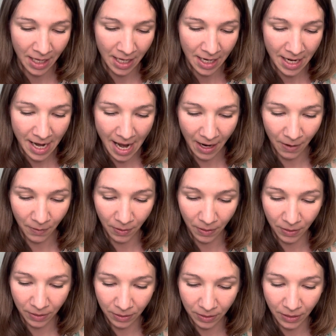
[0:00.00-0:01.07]
Now,
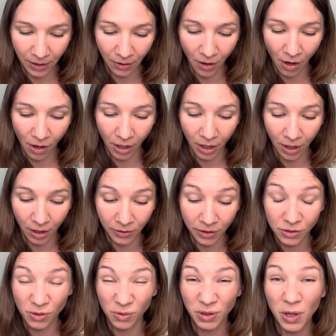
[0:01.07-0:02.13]

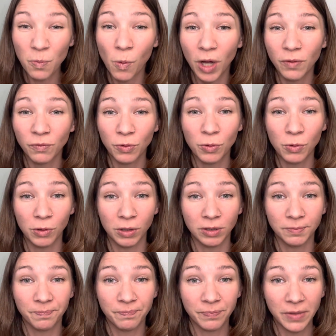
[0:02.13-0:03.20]
there's only one
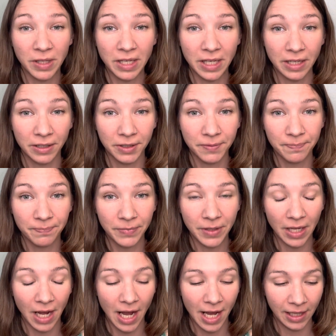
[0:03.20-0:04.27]
rule here
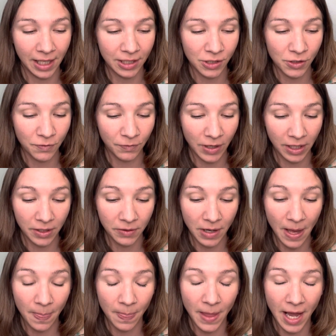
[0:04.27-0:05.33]
that I like to follow,
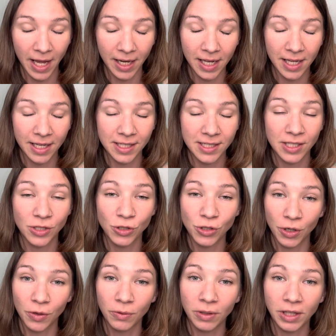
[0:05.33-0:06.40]
and that is
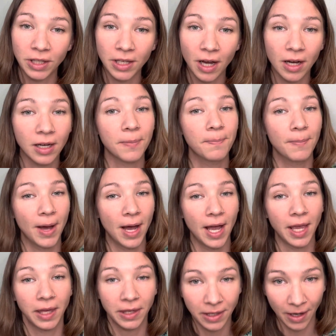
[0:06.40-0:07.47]
don't yuck
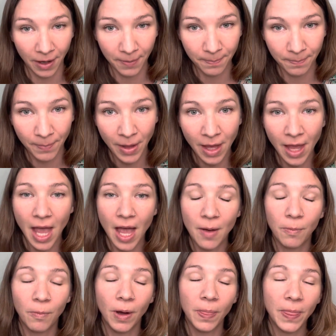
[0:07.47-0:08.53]
my yum.
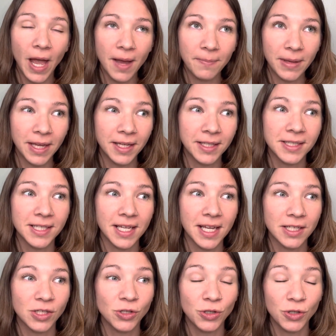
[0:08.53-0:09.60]
And what that means
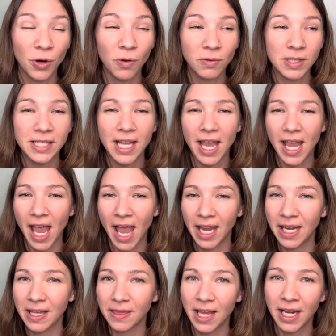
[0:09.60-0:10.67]
is don't say
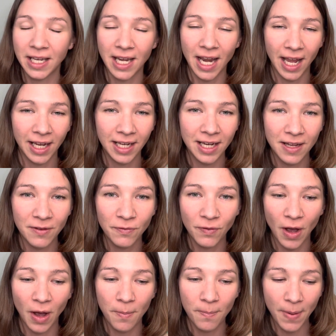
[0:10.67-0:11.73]
anything negative
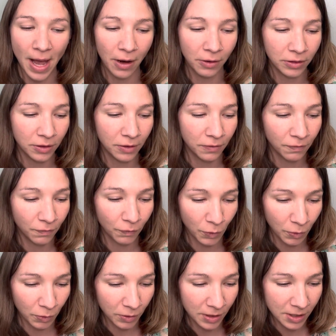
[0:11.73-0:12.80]
about the
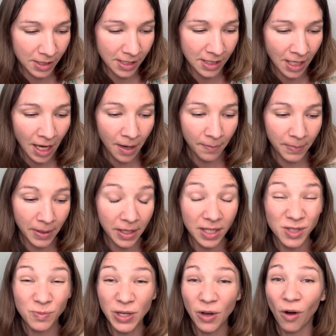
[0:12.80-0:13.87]
foods,
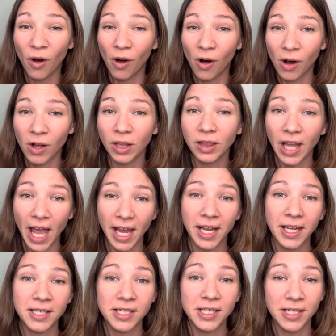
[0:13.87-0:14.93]
because we all
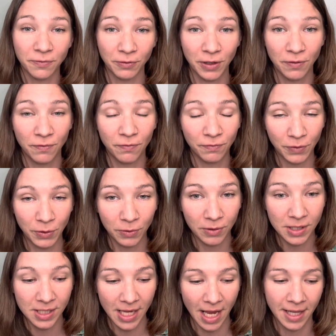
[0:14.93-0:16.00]
like different
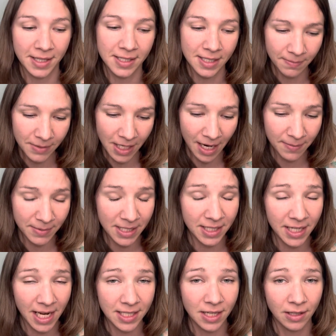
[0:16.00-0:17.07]
foods, and sometimes it
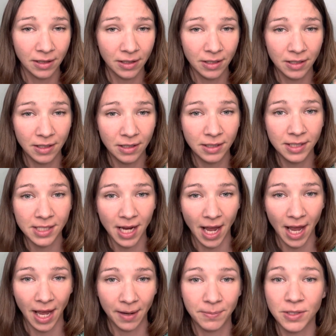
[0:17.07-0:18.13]
takes a long
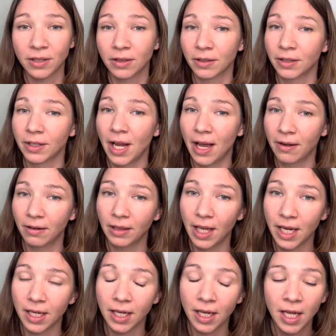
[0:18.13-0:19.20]
time to learn how to
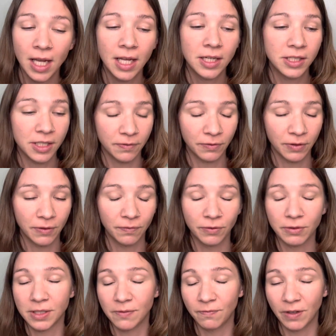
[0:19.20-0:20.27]
like different
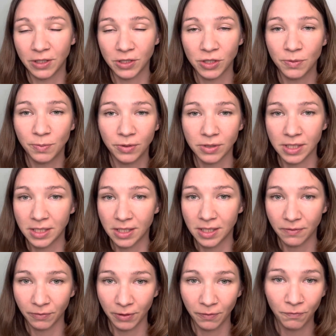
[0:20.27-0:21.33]
fruits and vegetables in
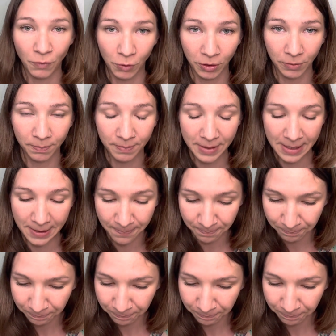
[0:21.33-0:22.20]
different forms.